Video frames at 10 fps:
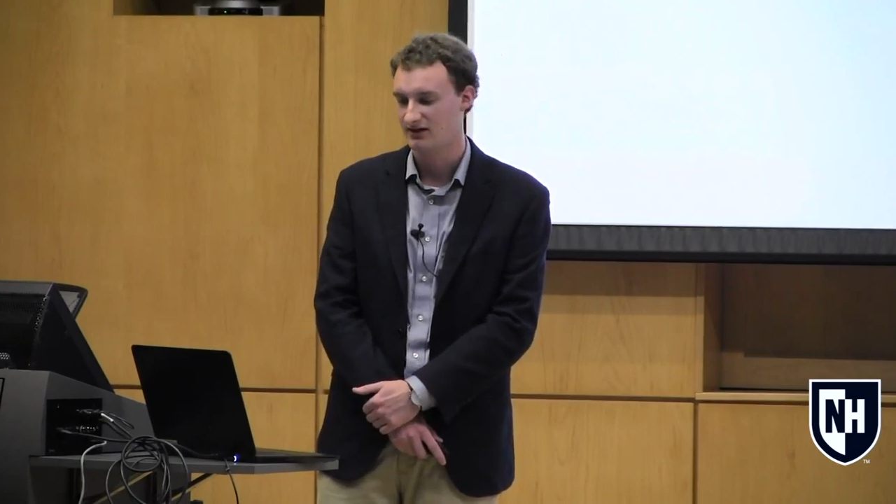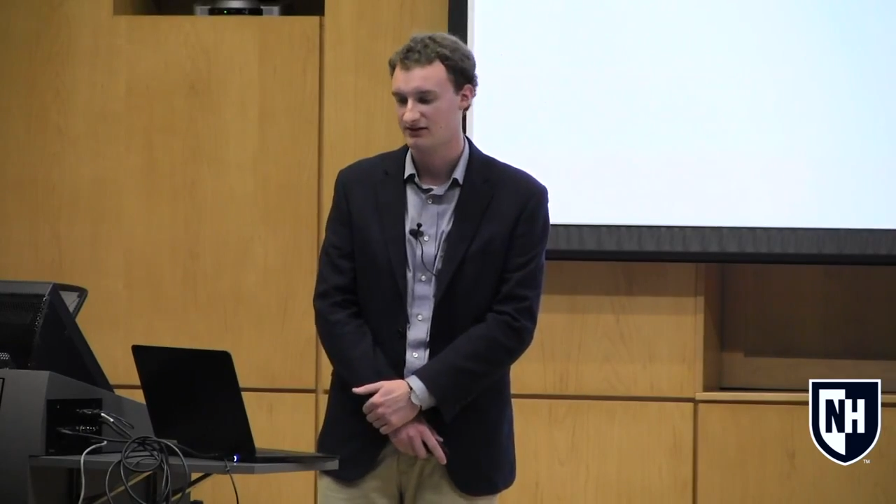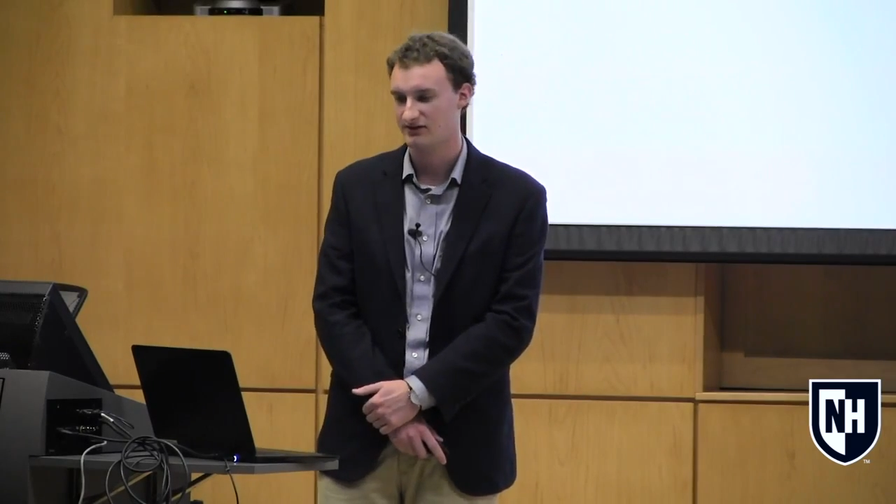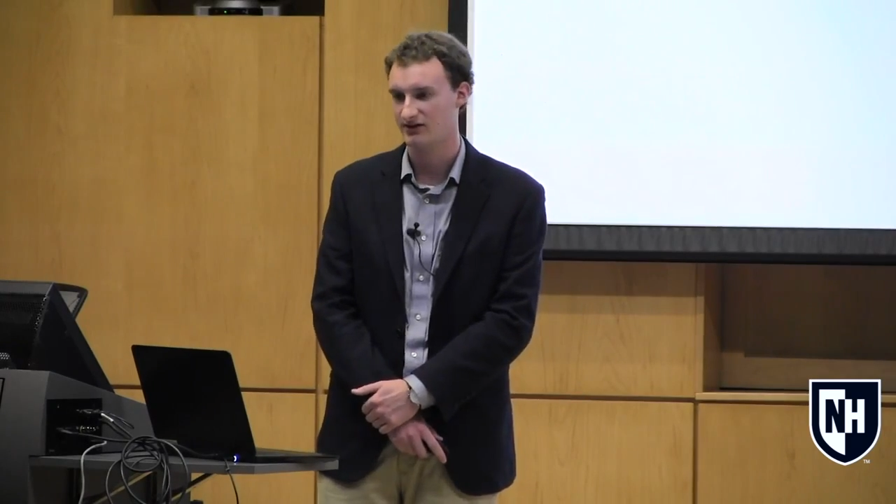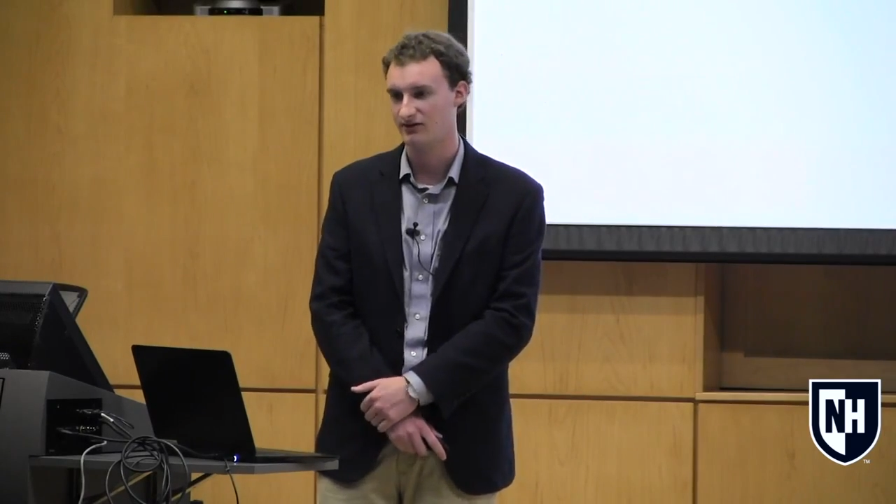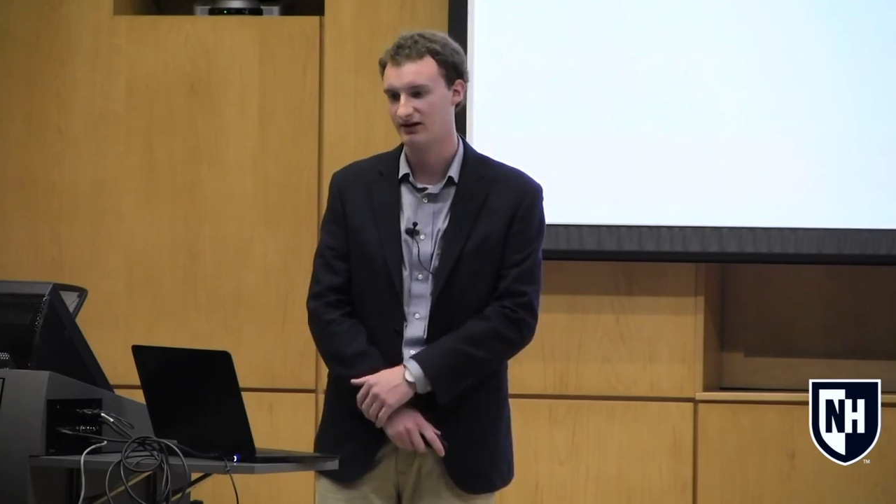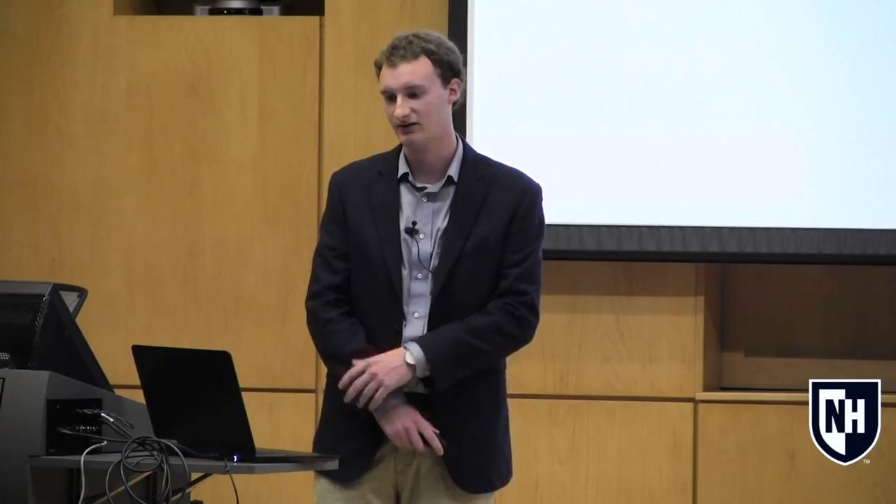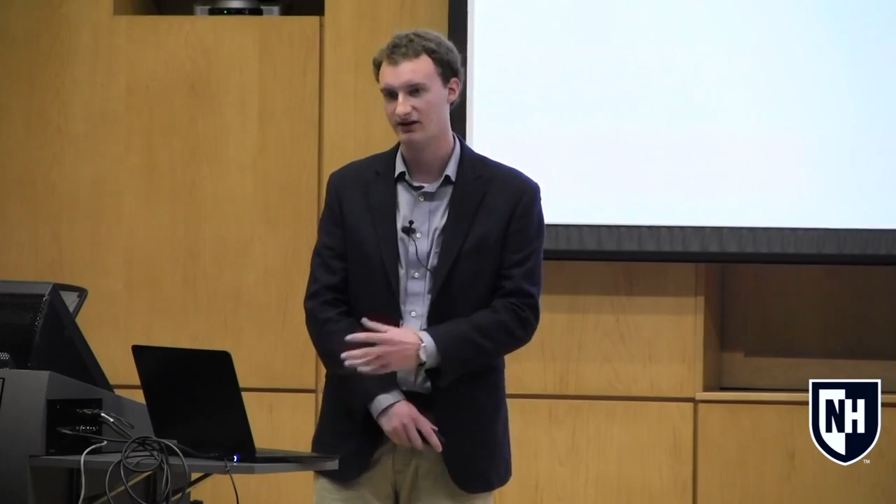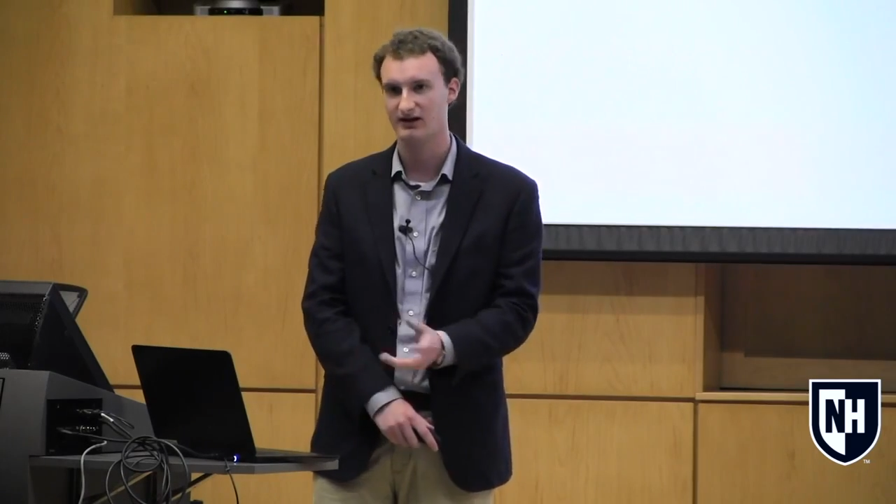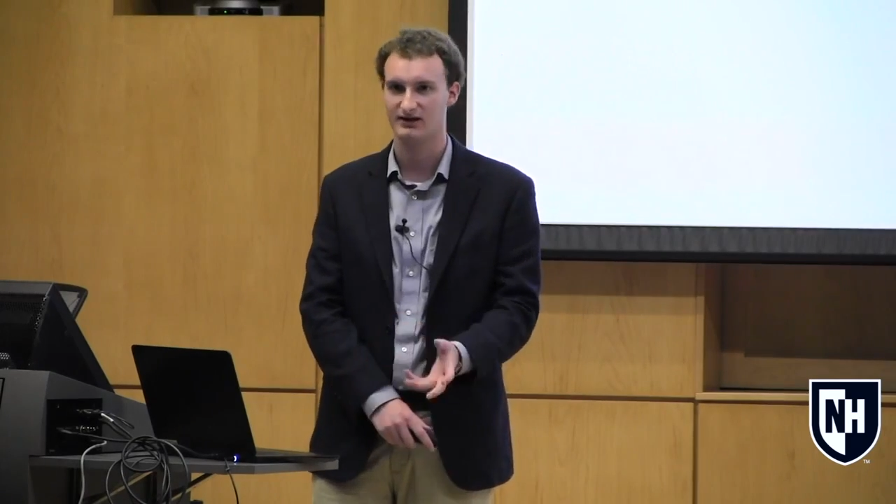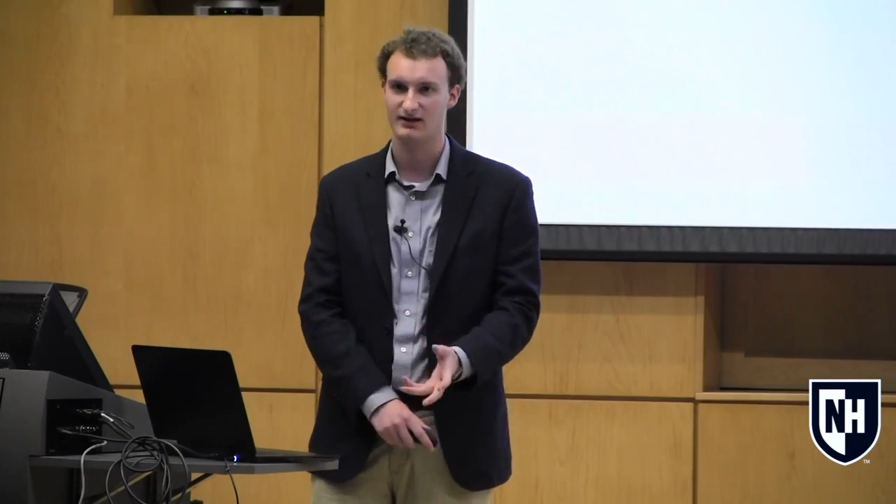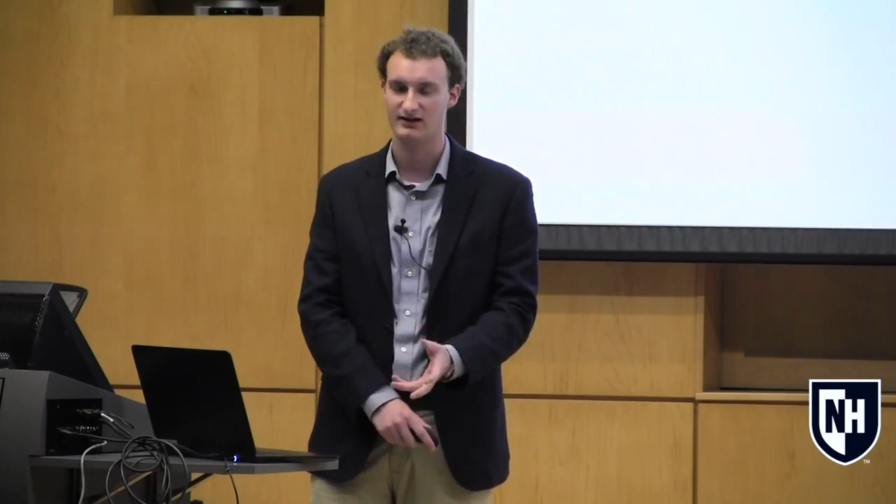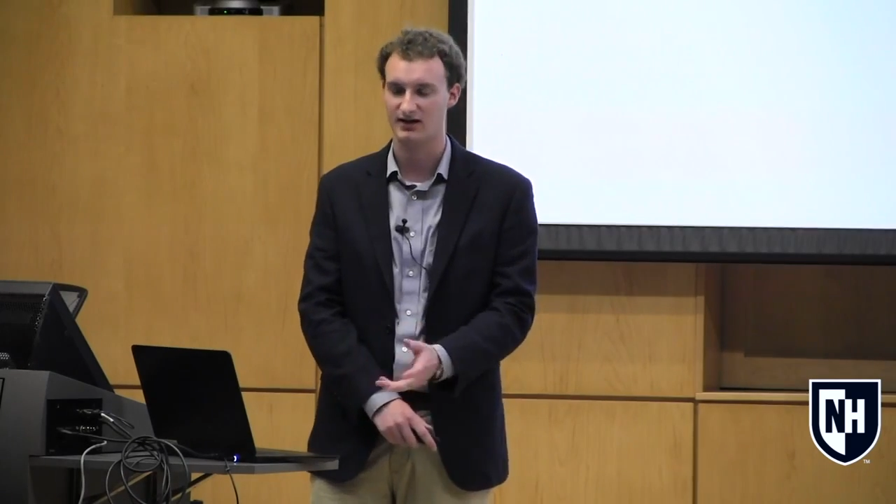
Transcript: So in looking at